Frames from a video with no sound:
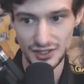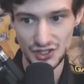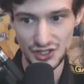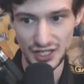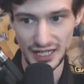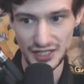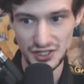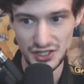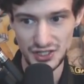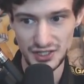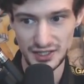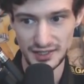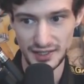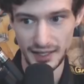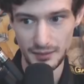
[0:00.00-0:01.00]
changes
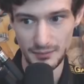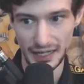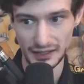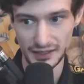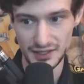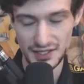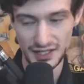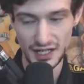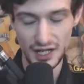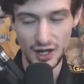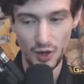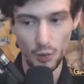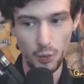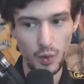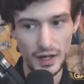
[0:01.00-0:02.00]
in game balance,
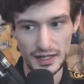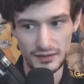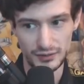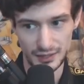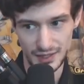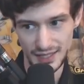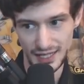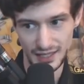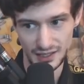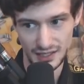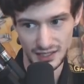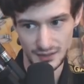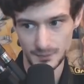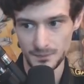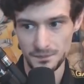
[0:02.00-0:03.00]
whatever it
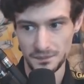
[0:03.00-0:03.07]
takes.